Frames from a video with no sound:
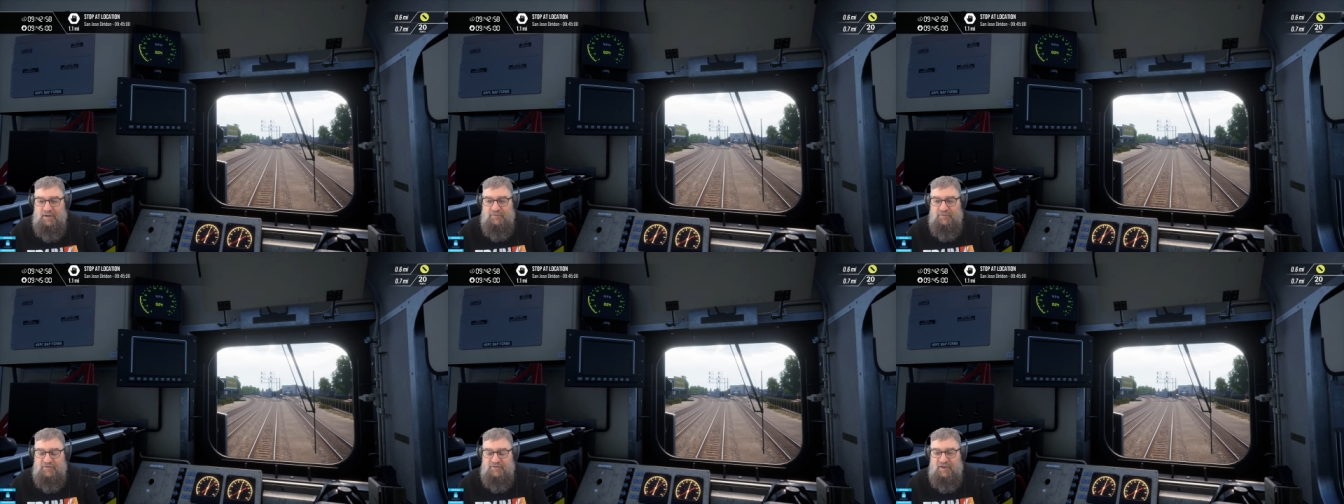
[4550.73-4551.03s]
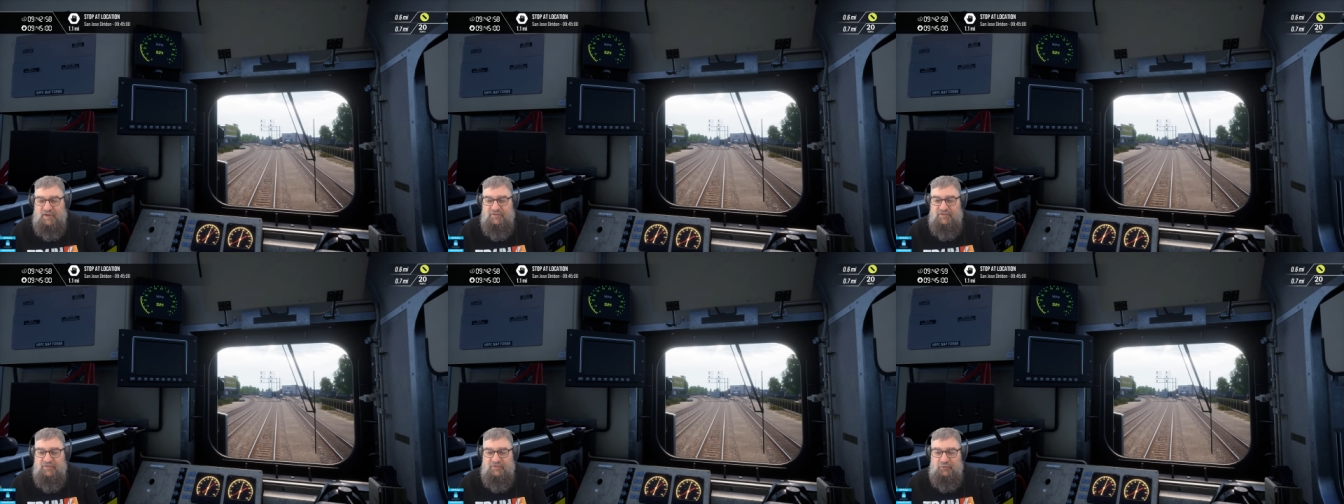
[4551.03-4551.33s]
And the
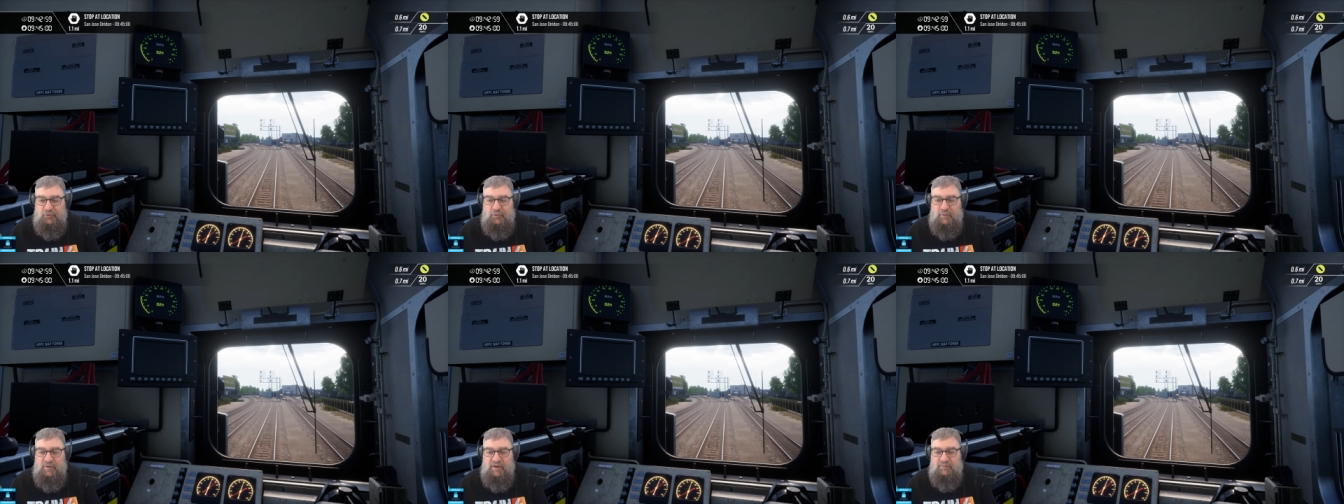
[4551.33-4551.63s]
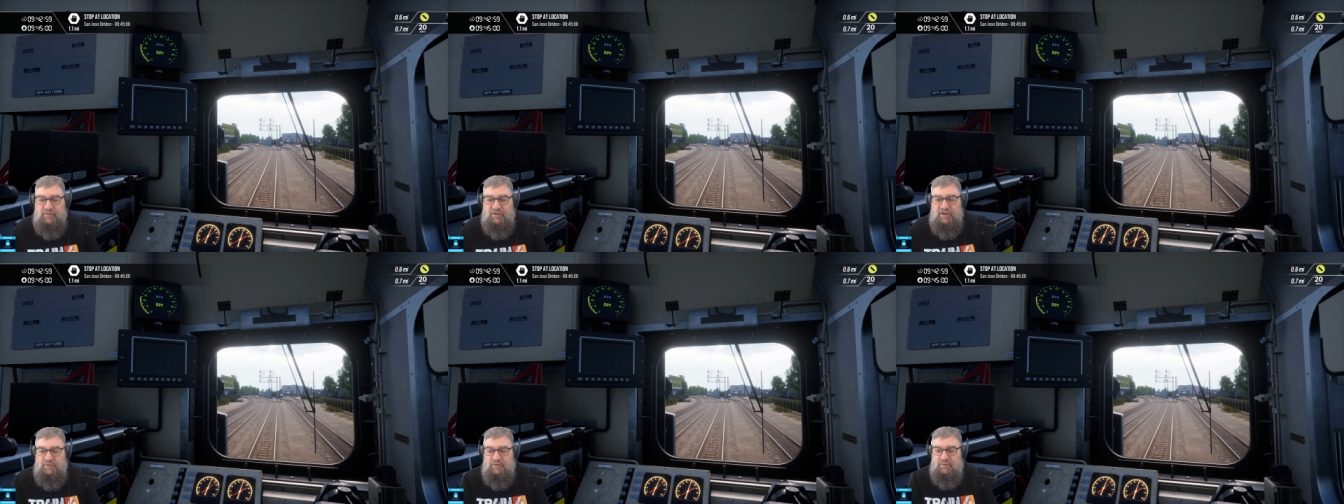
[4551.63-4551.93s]
station's all the way
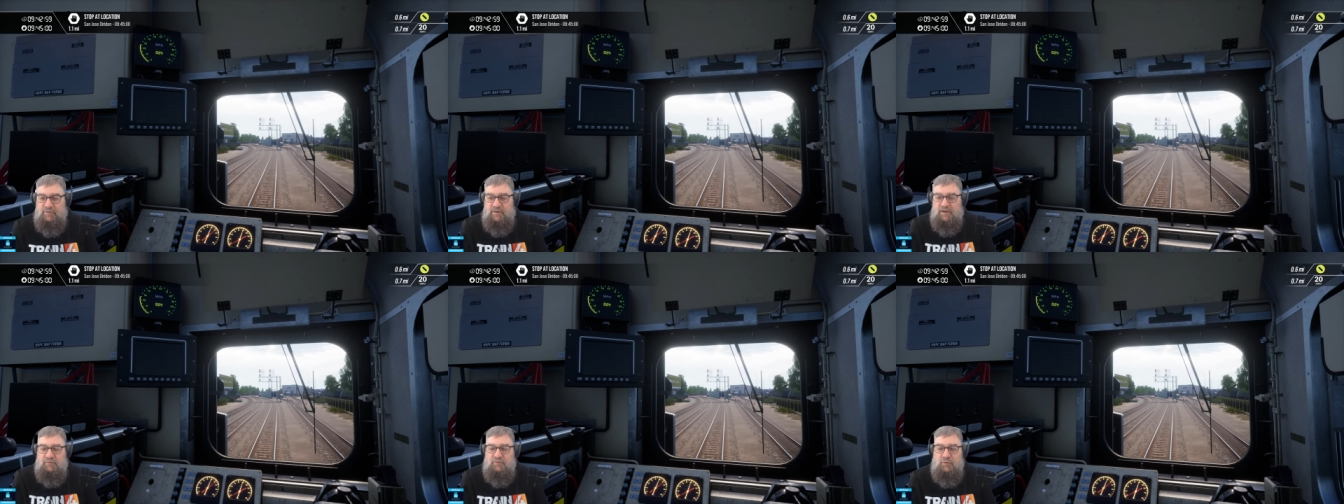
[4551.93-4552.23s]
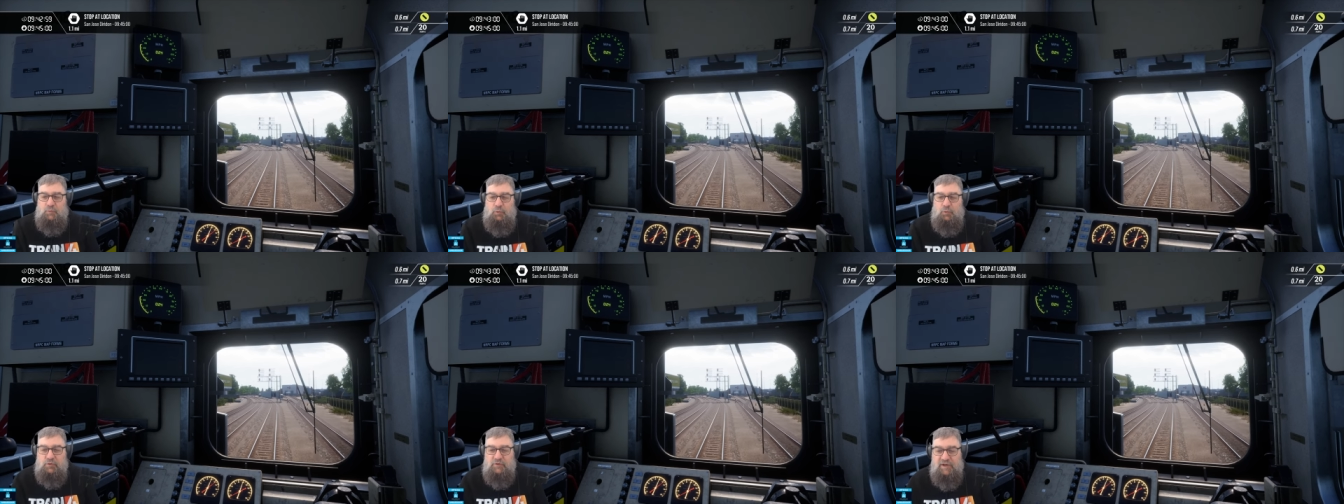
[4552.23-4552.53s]
up there. Then they have
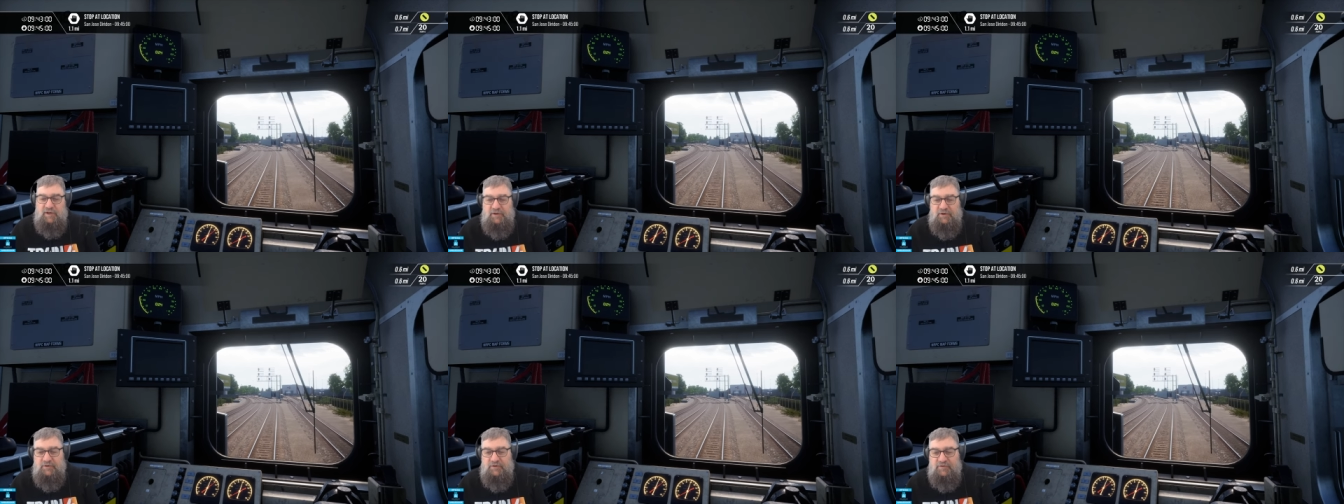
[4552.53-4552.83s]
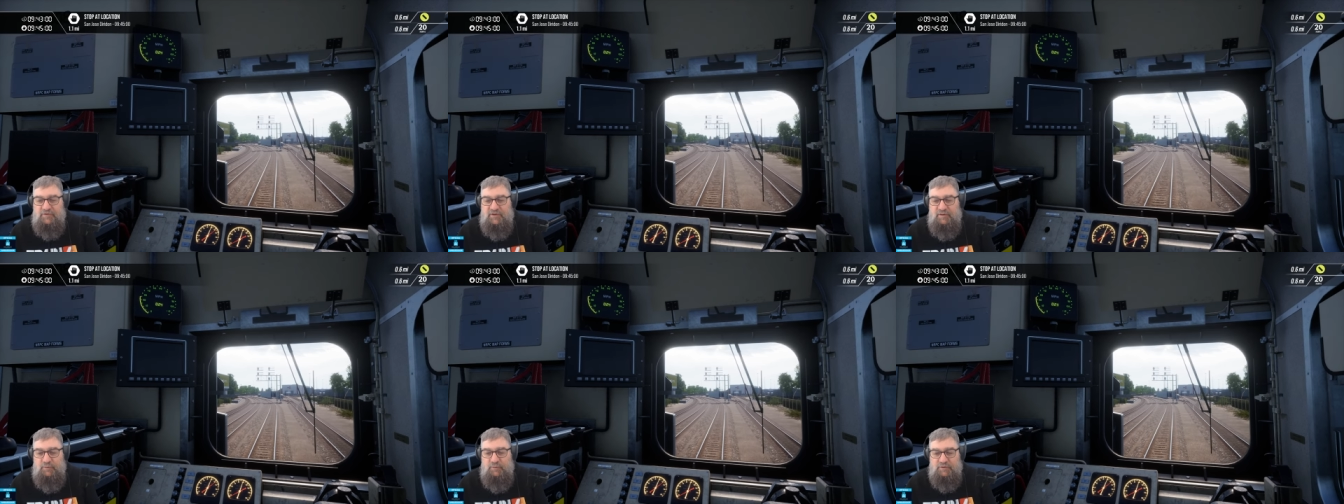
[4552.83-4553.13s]
to walk down
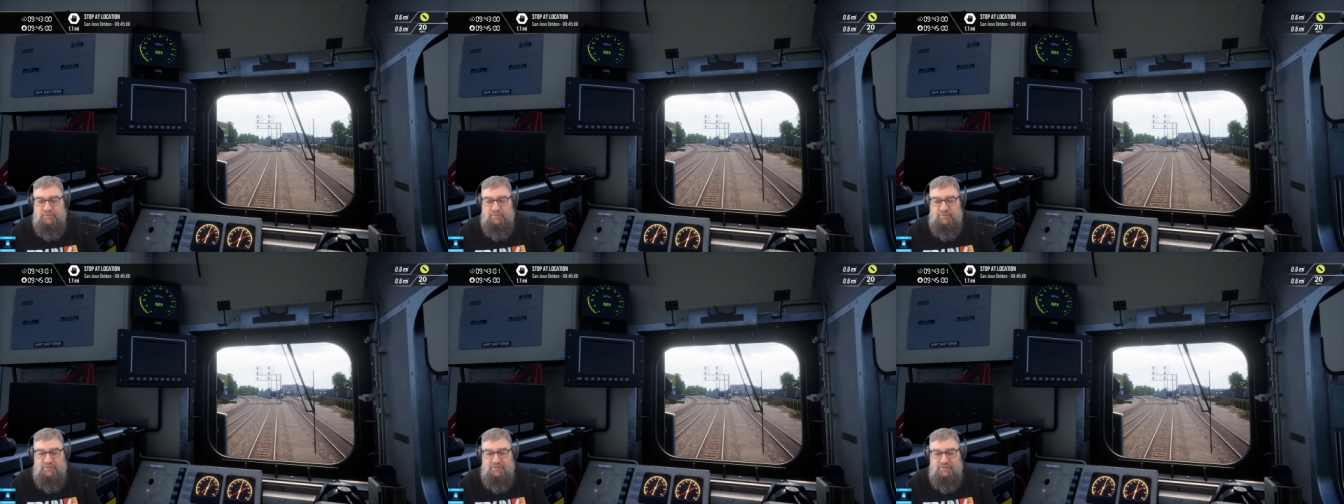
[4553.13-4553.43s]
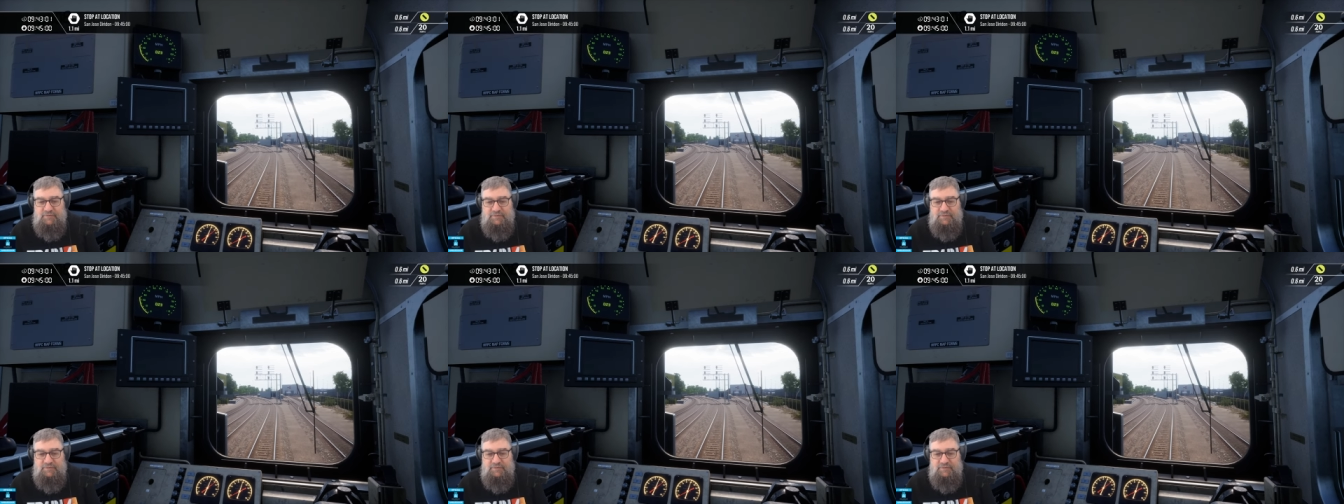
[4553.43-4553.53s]
into Seamoff.